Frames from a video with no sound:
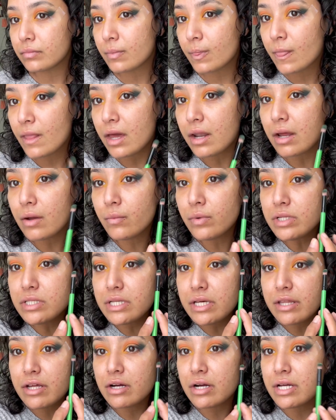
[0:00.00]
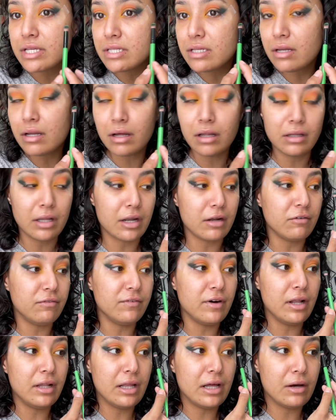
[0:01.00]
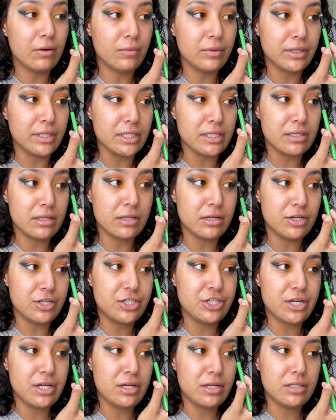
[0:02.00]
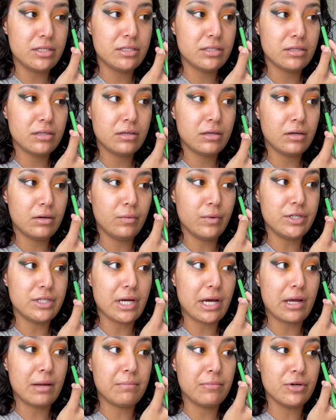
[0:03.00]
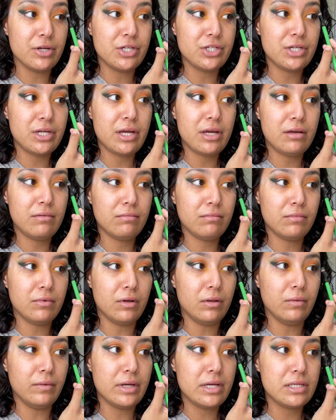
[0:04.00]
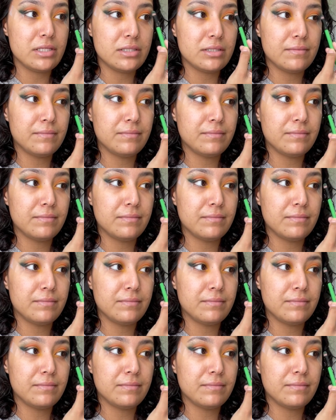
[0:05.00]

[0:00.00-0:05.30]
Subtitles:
And I will say there isn't a lot of fallout with these shades, which I appreciate always.